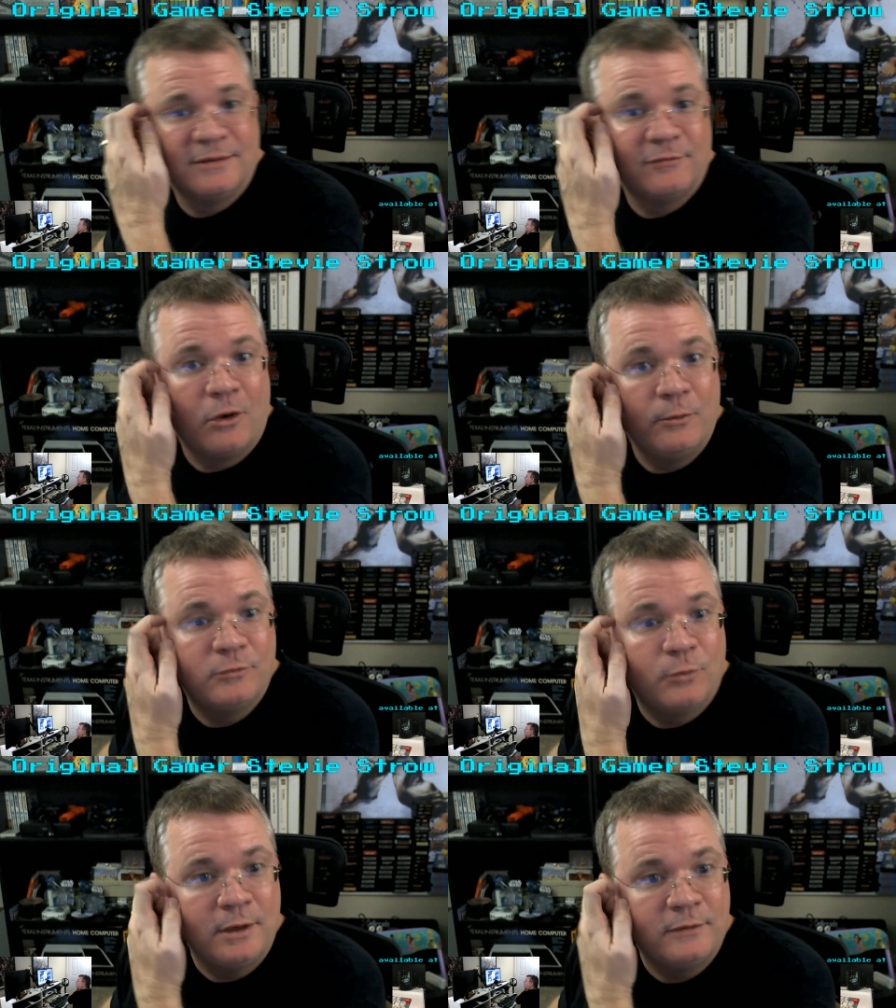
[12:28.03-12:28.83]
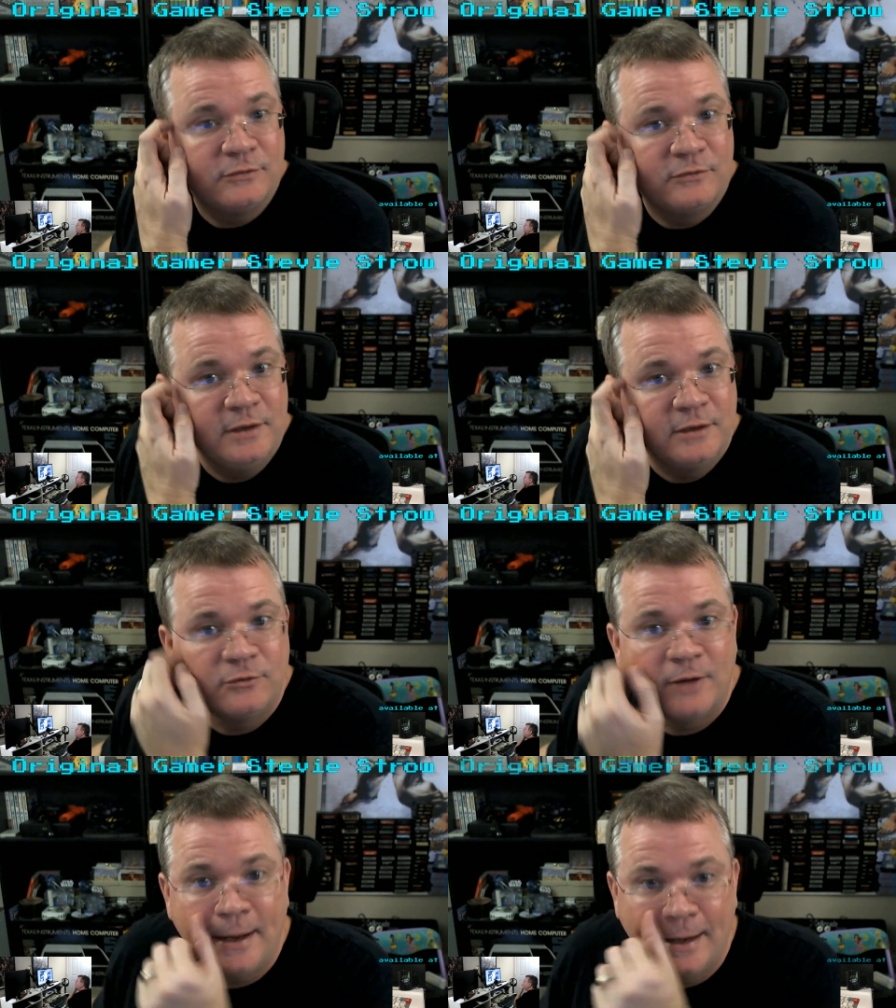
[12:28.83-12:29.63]
I've always wanted to see a
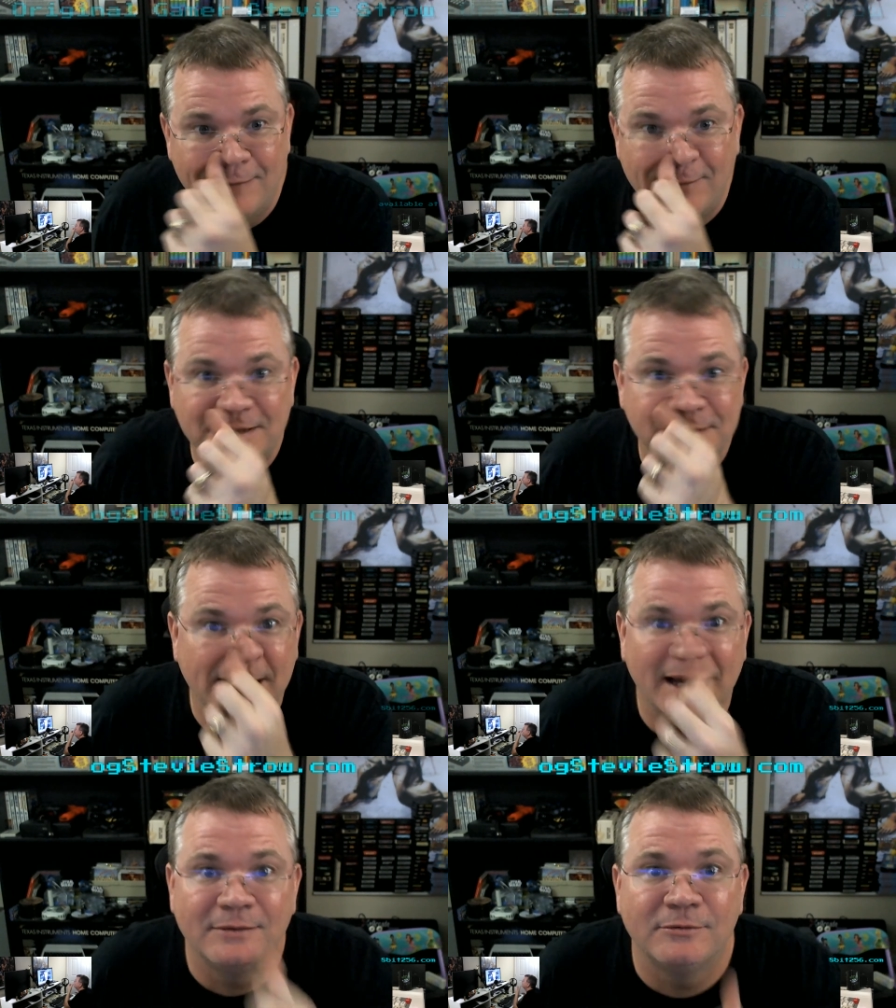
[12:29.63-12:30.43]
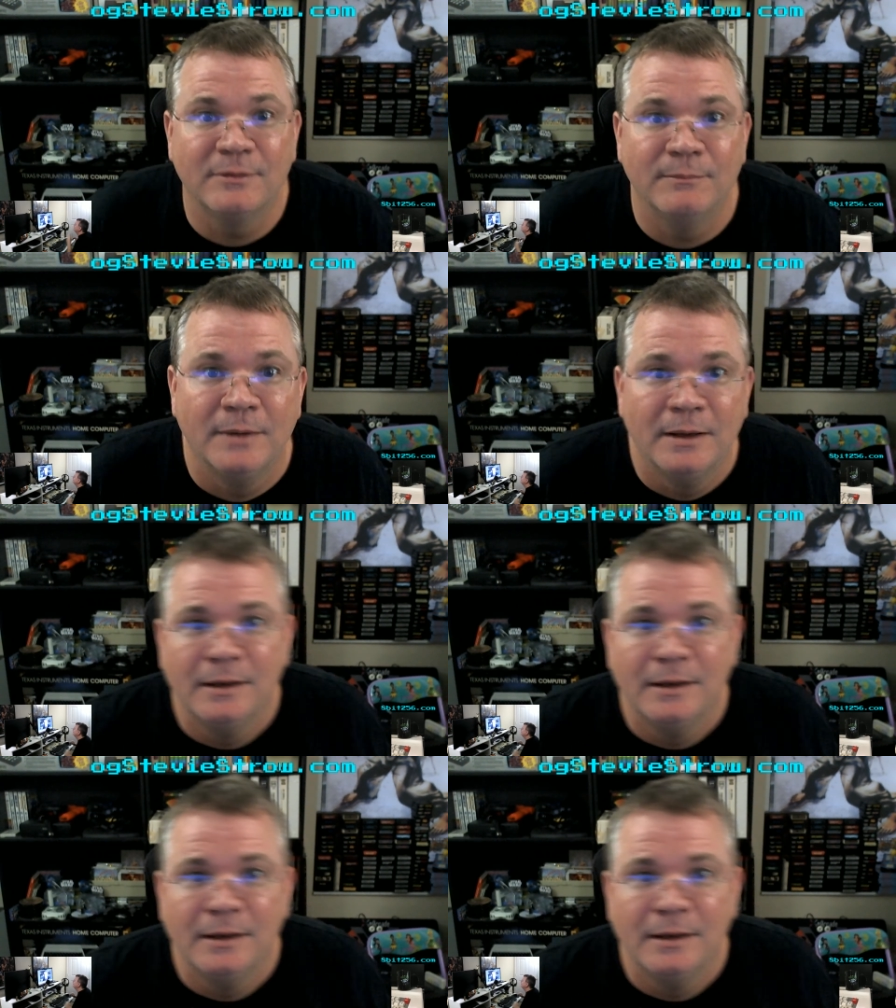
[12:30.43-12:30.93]
Dragon. I've actually got some,